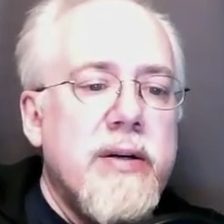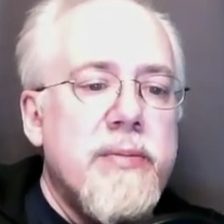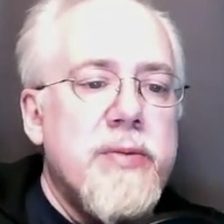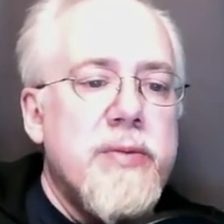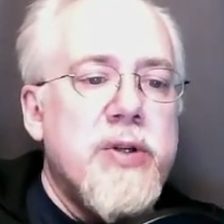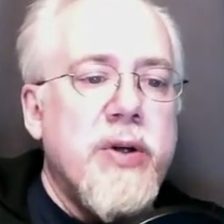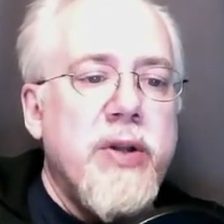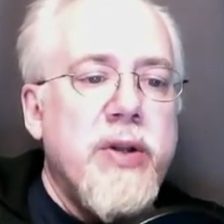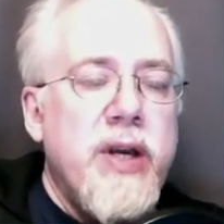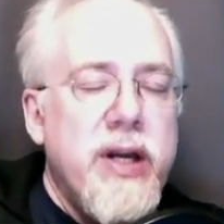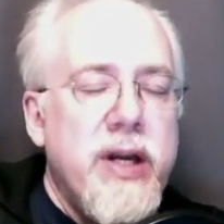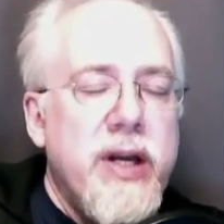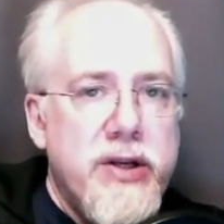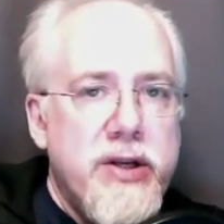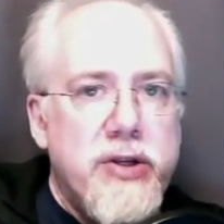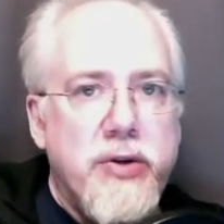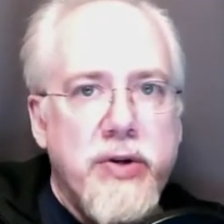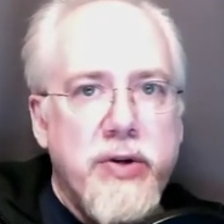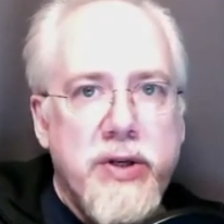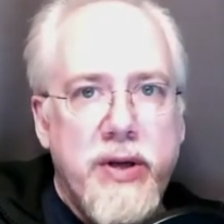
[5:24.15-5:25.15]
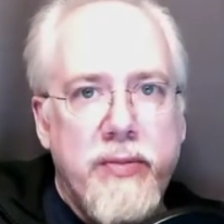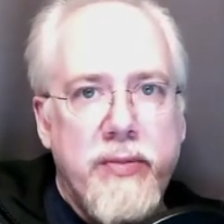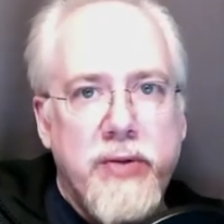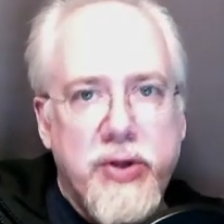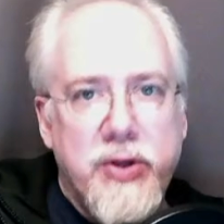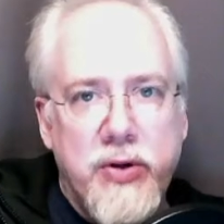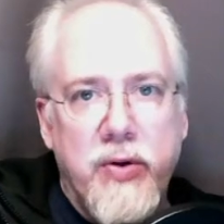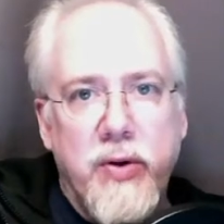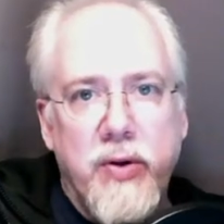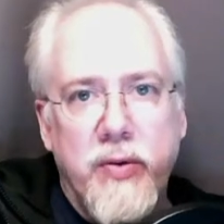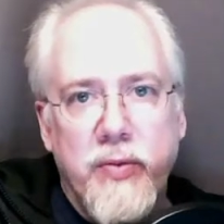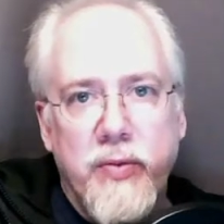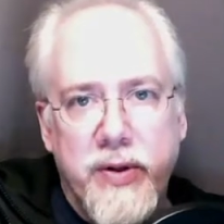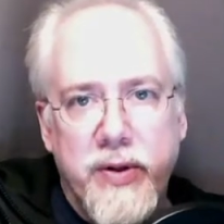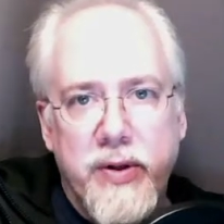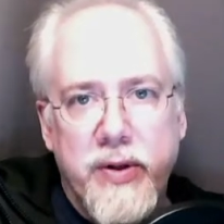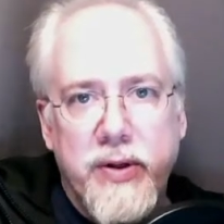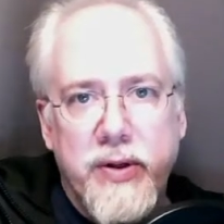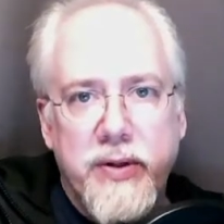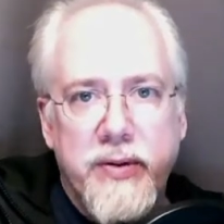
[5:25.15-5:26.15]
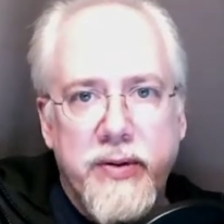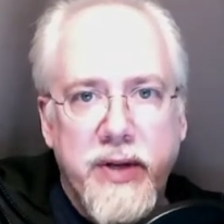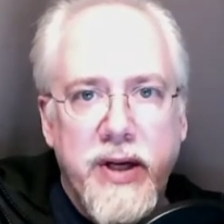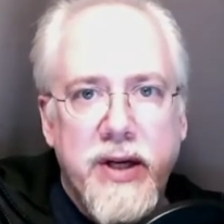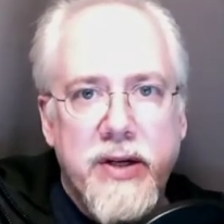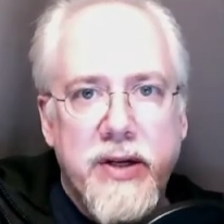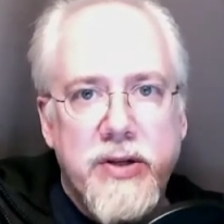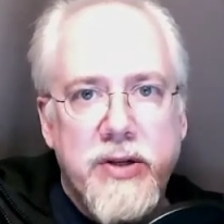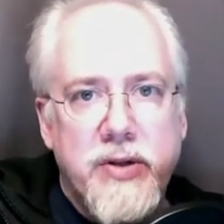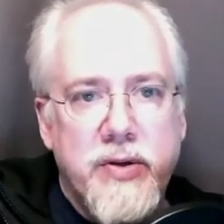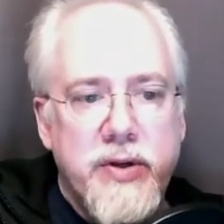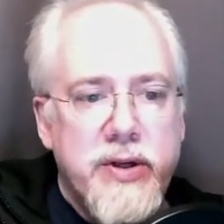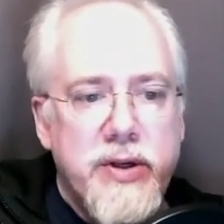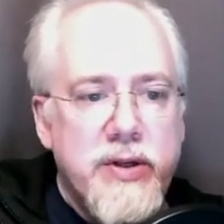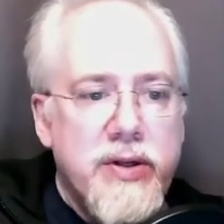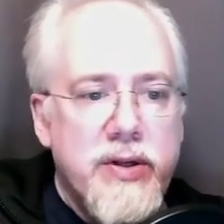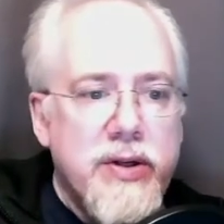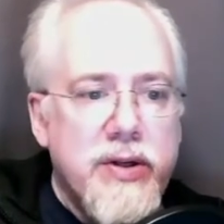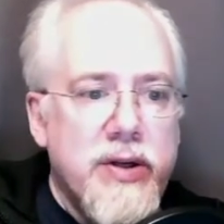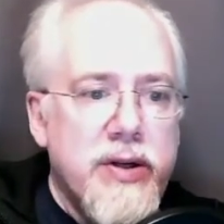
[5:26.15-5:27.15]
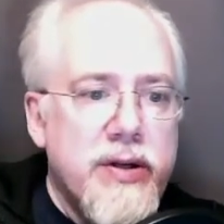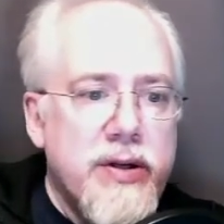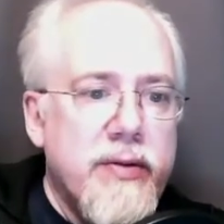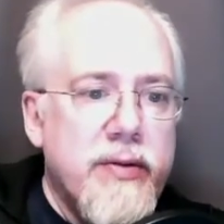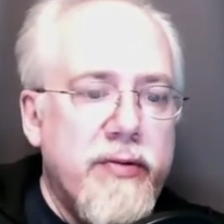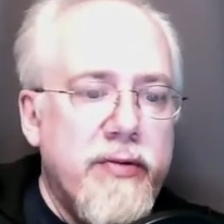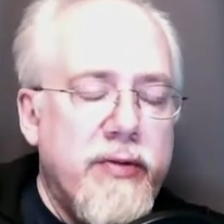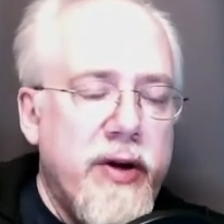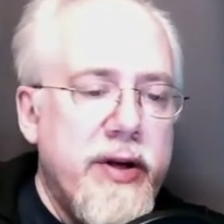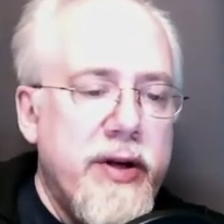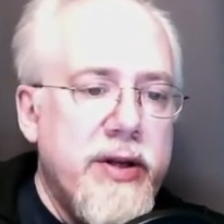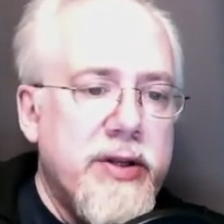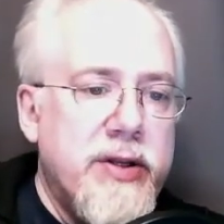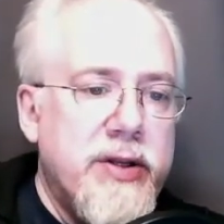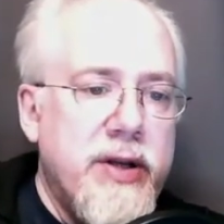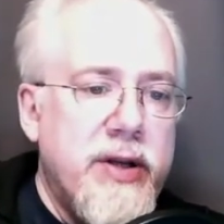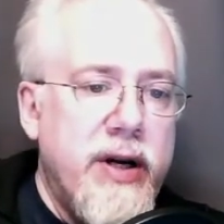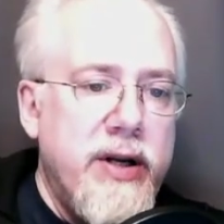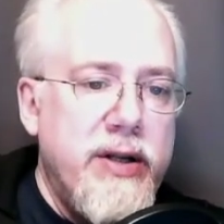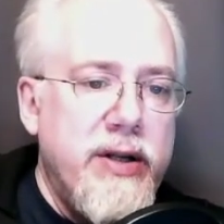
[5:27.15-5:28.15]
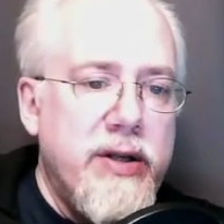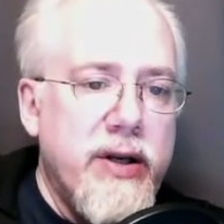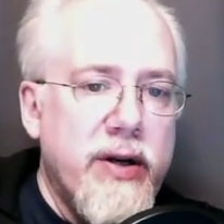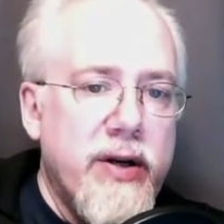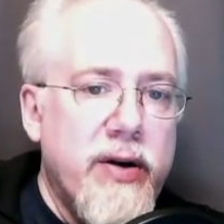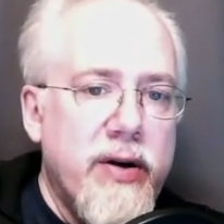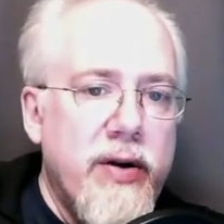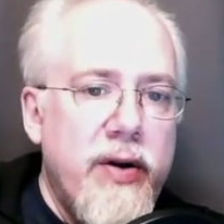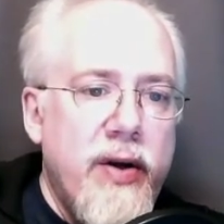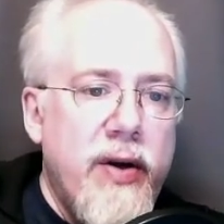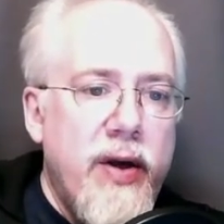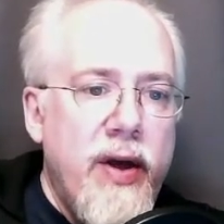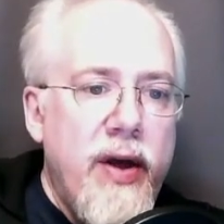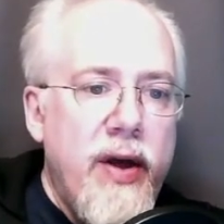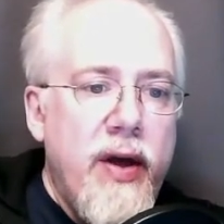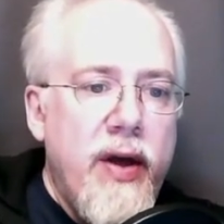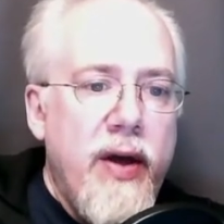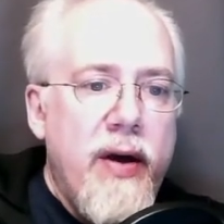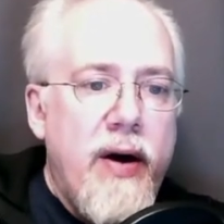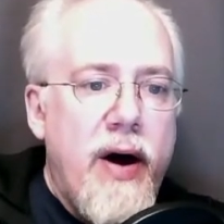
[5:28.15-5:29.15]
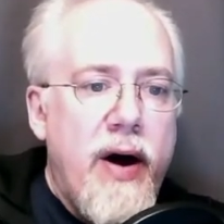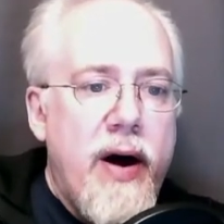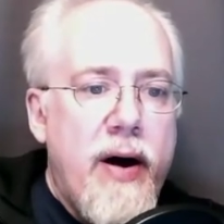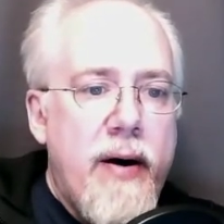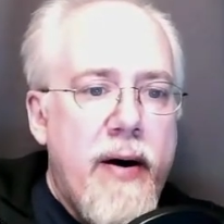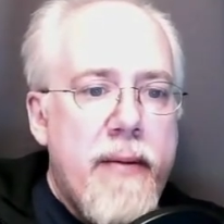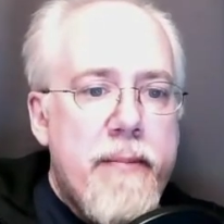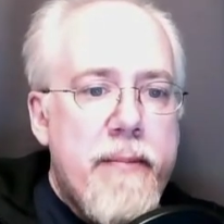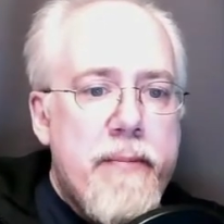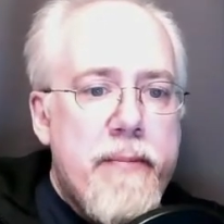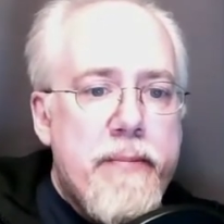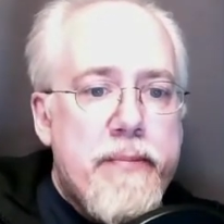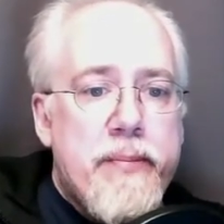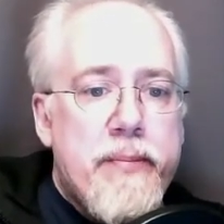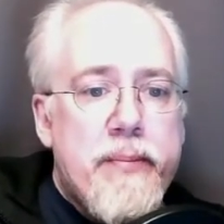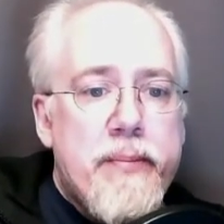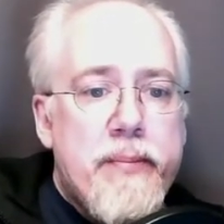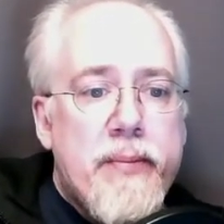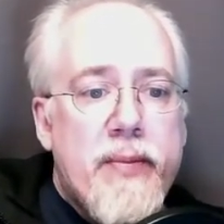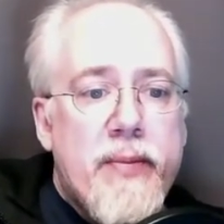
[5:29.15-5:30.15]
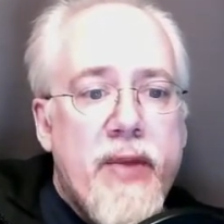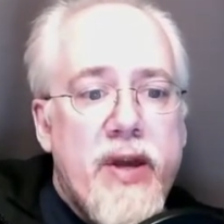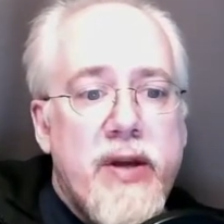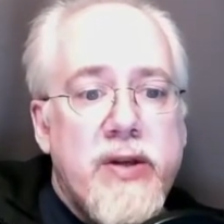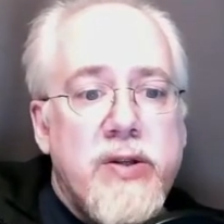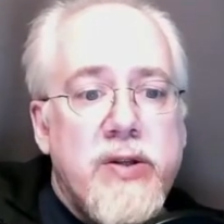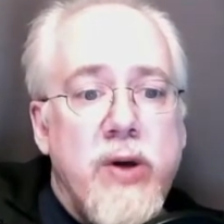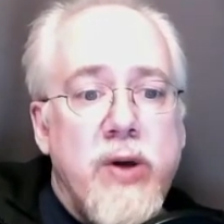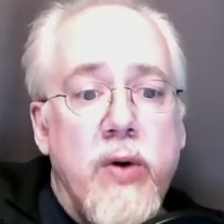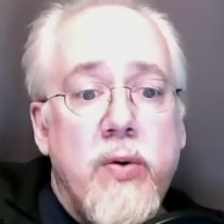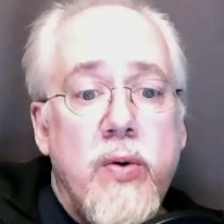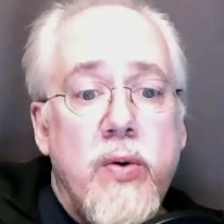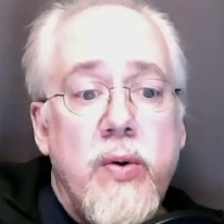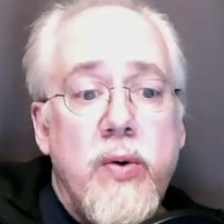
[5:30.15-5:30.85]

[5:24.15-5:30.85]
So the industry, I'm just going with the industry funded studies here. So